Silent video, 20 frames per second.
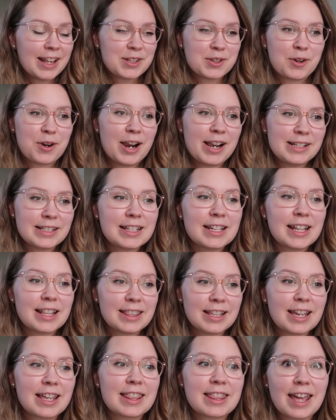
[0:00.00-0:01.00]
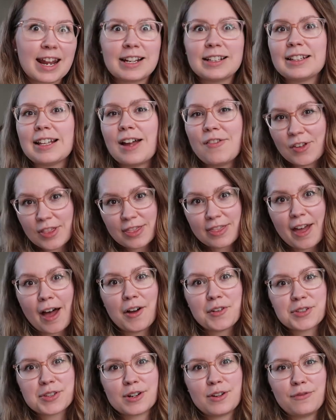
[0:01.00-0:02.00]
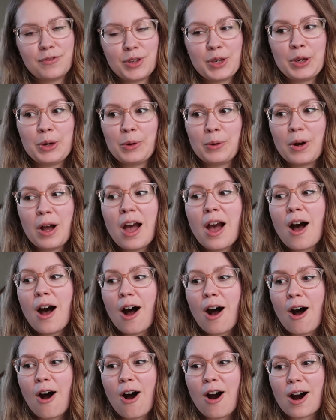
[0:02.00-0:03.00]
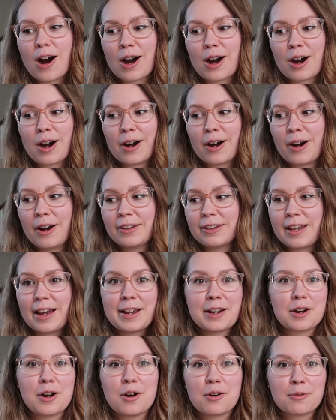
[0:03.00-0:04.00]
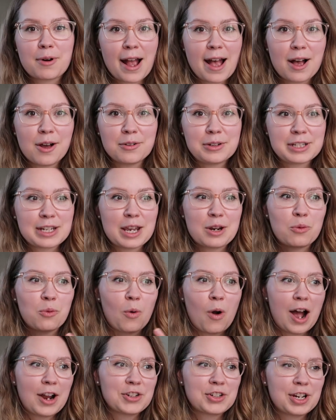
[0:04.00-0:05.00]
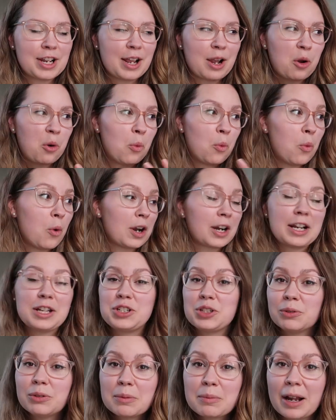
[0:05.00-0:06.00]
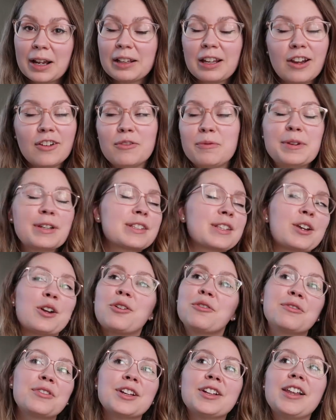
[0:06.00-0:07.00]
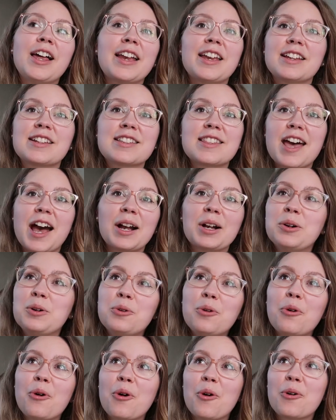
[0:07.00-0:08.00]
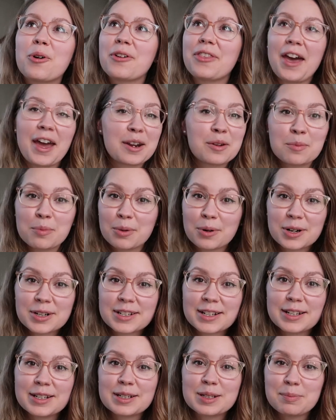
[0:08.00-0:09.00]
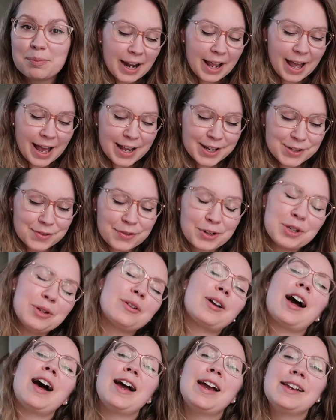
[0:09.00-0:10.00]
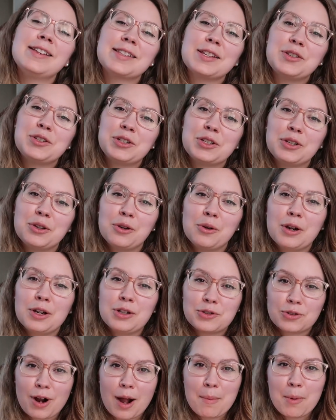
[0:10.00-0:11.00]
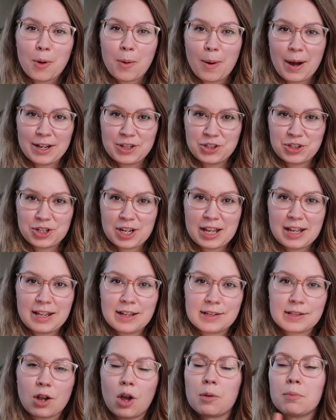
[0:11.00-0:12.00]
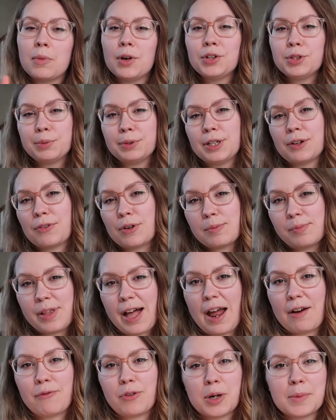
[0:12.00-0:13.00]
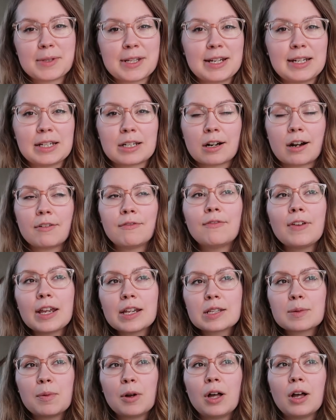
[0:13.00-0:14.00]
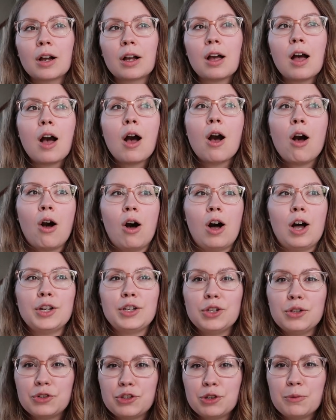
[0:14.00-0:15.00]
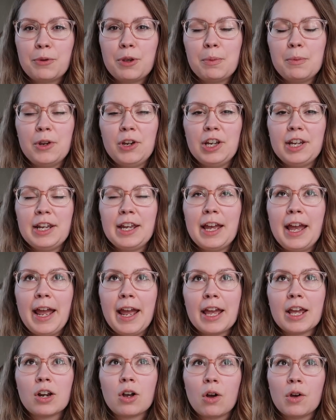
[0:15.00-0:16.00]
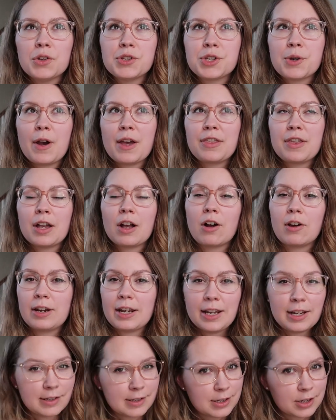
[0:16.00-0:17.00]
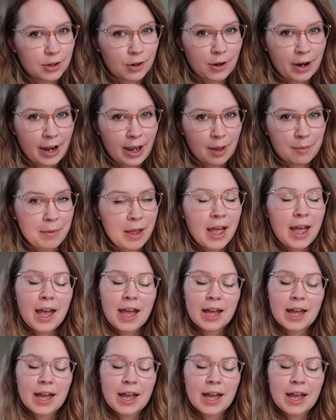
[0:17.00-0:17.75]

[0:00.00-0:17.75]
it's crazy to think that 11,000 of you are like around and watching what I do in my life because I don't feel like it's that cool or that important. But I asked for you guys to drop questions on multiple different platforms. I did it on Facebook, on YouTube community, and also I think on Instagram.